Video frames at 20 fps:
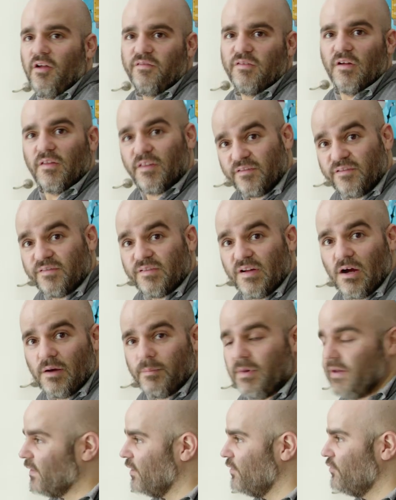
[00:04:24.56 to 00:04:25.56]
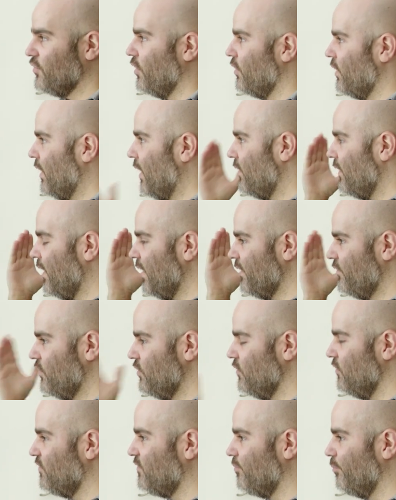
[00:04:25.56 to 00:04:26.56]
So this is how I made the guitar. I like
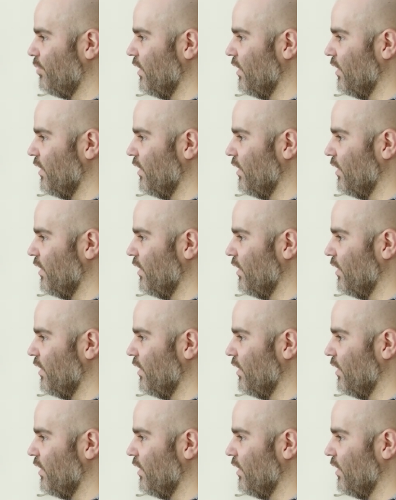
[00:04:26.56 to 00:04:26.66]
to use